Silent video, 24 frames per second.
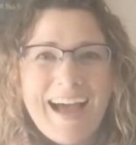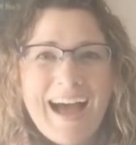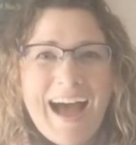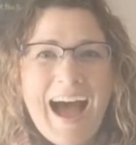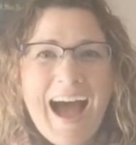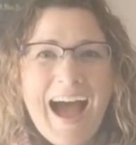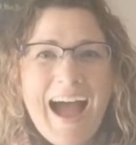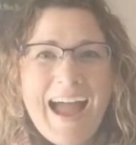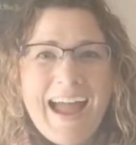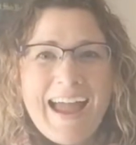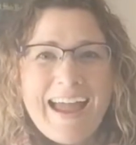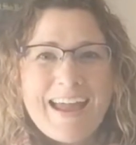
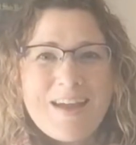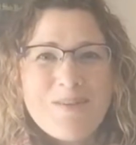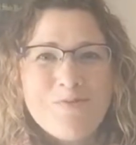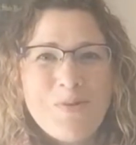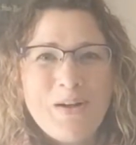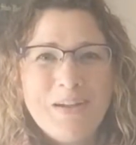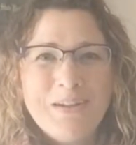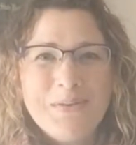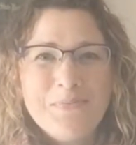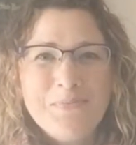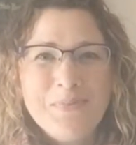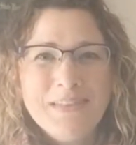Hi,
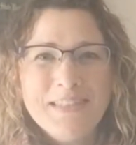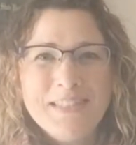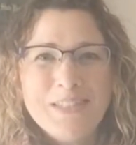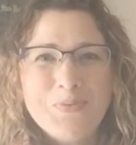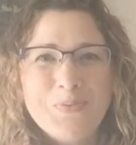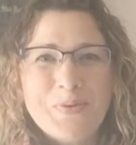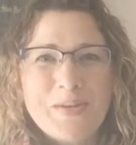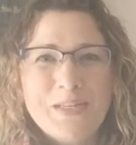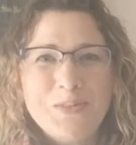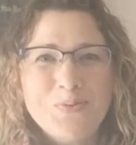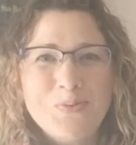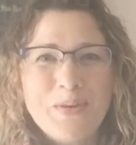welcome to this
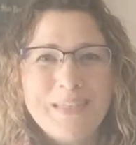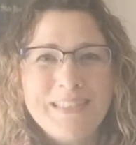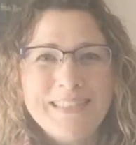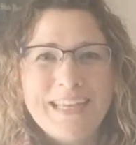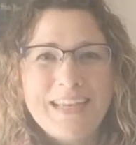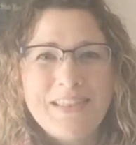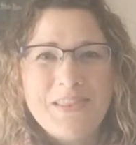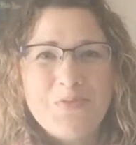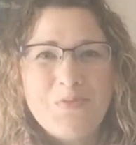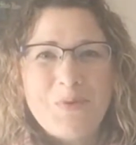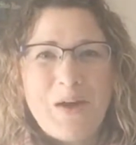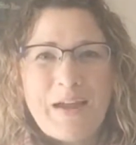week's What's
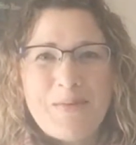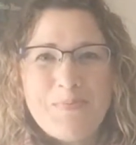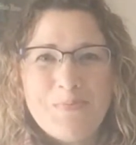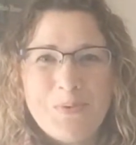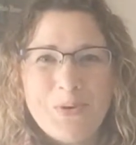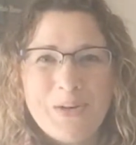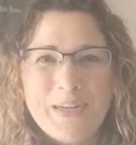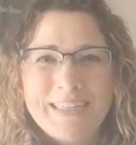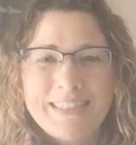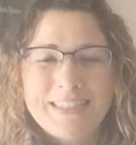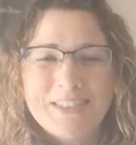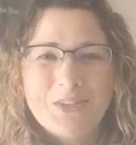on the
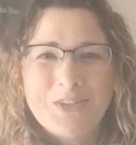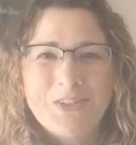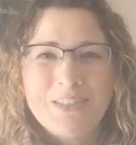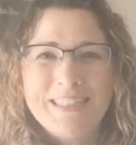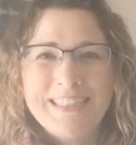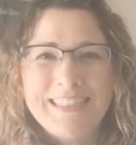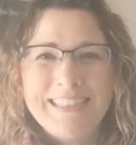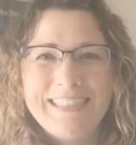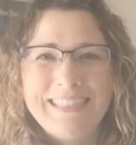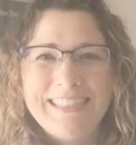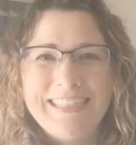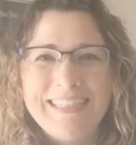Whiteboard. It's
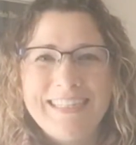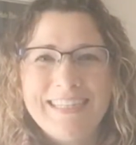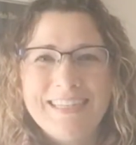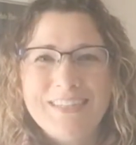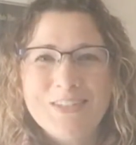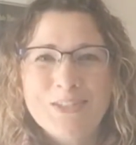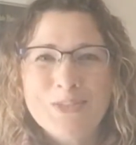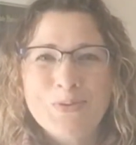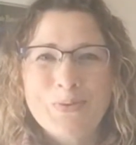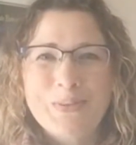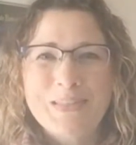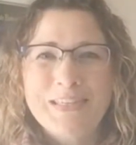Christina
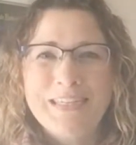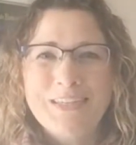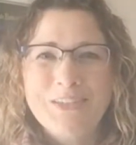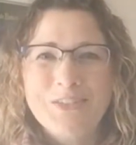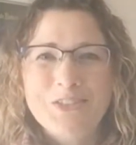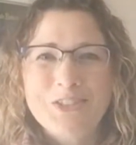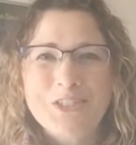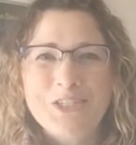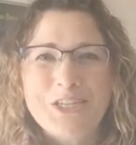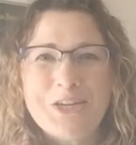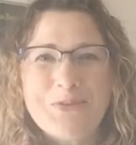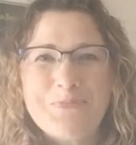Nichols with
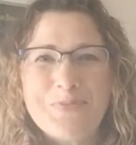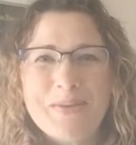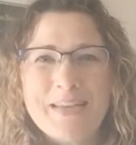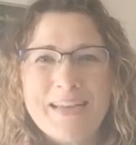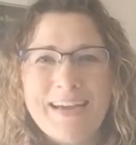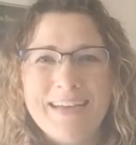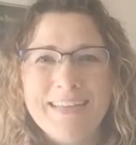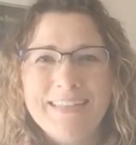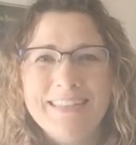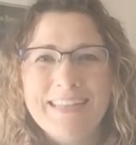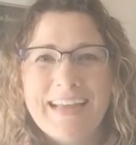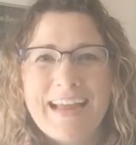
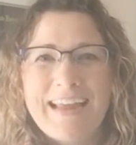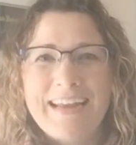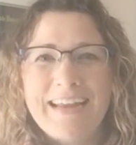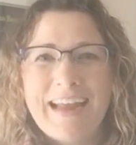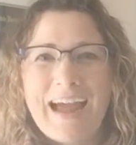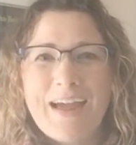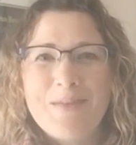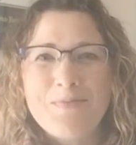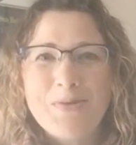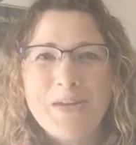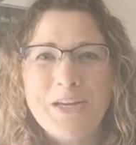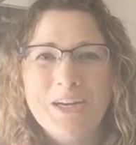NicholsGPS, and
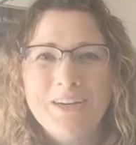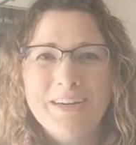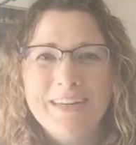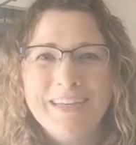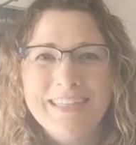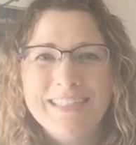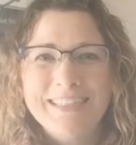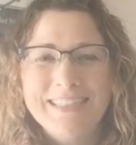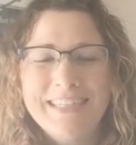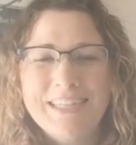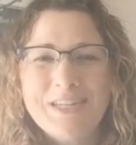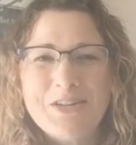I'm here to
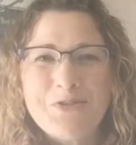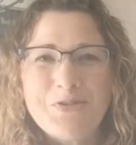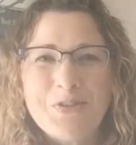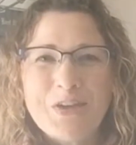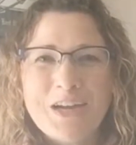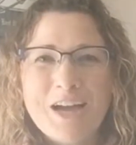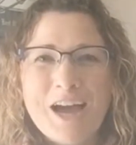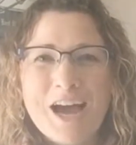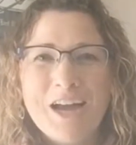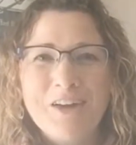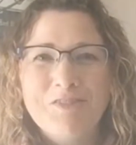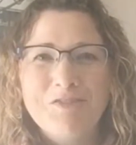continue the
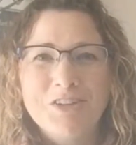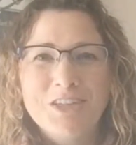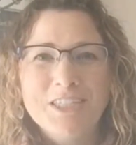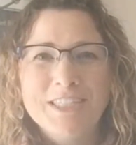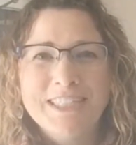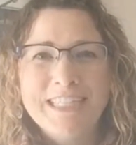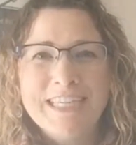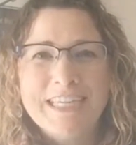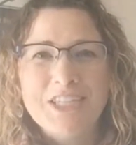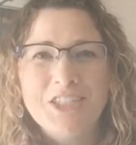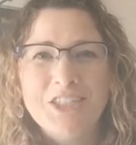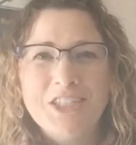
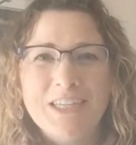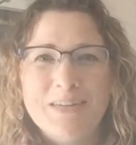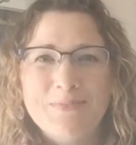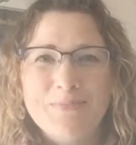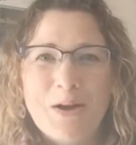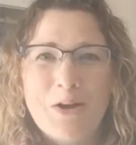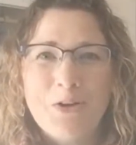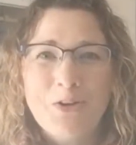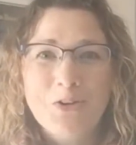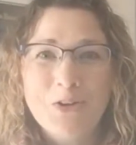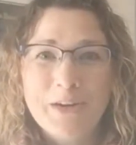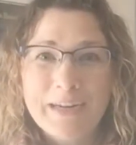conversation
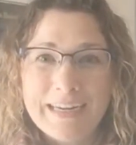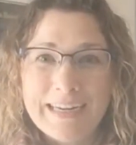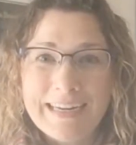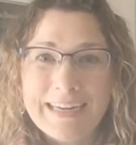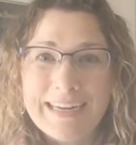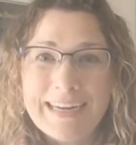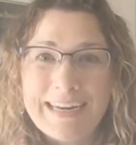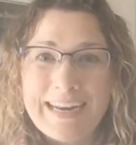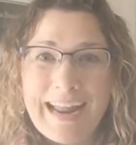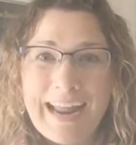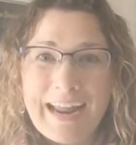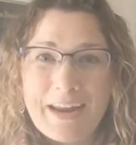about creating
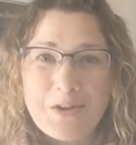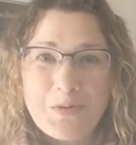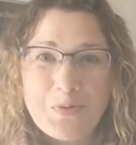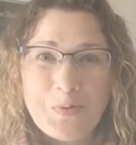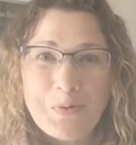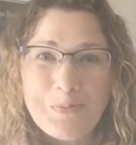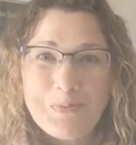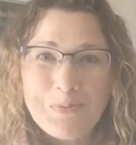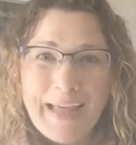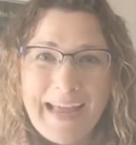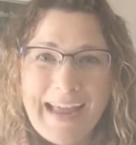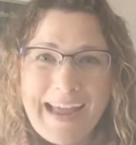an annual
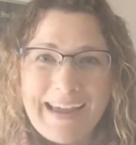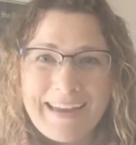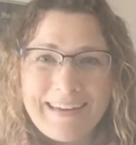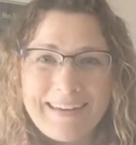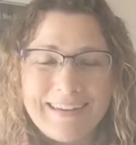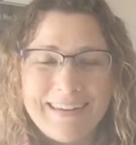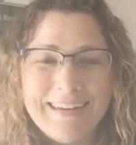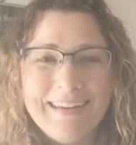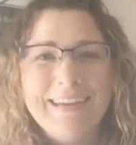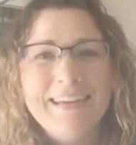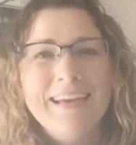plan.